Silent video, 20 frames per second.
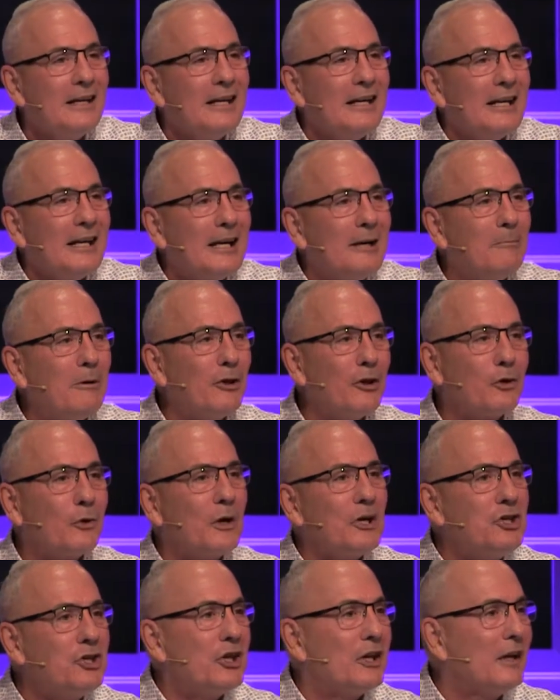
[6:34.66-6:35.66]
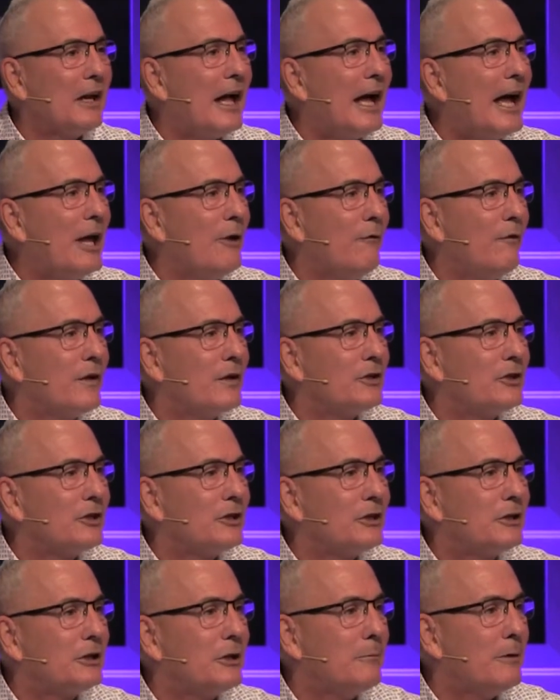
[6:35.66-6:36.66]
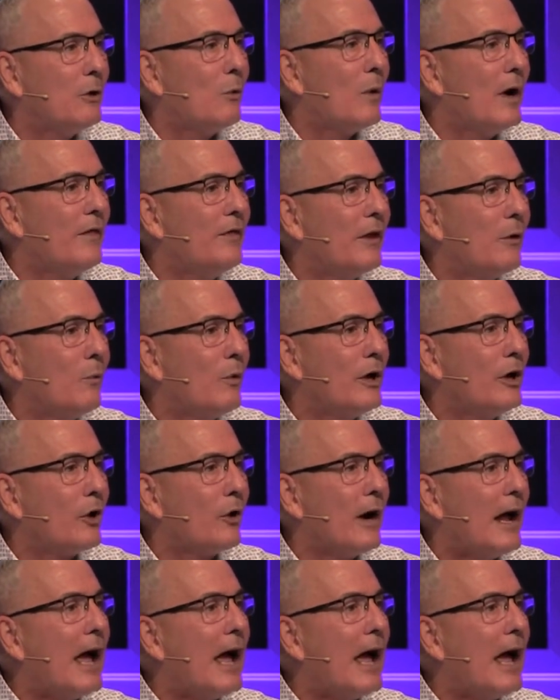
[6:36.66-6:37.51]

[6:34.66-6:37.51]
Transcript: Uh, but the Christian life is to be one that we are